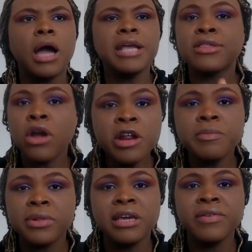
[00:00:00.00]
I
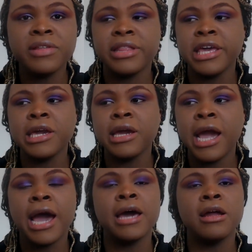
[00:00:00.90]
started believing that they
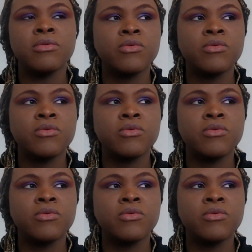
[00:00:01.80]
had